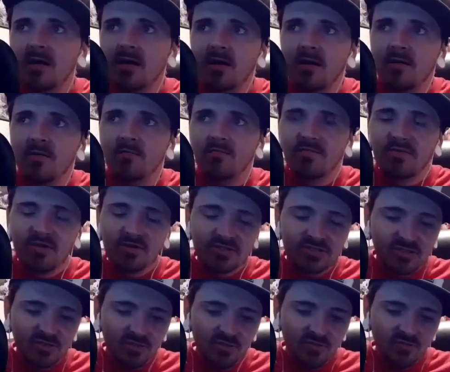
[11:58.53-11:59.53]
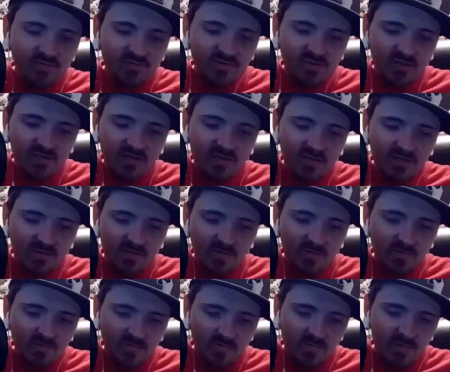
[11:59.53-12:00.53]
There's still
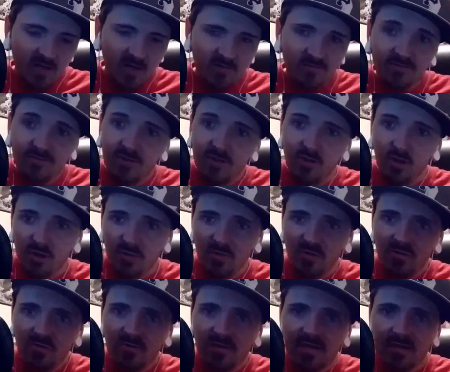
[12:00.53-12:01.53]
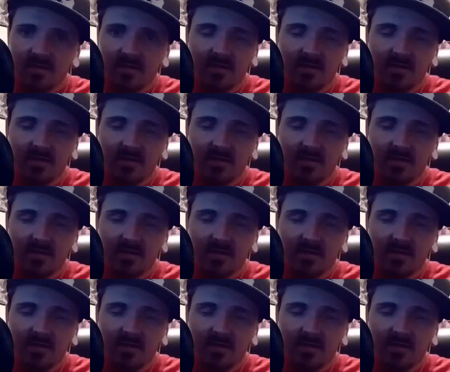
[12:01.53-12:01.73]
the normal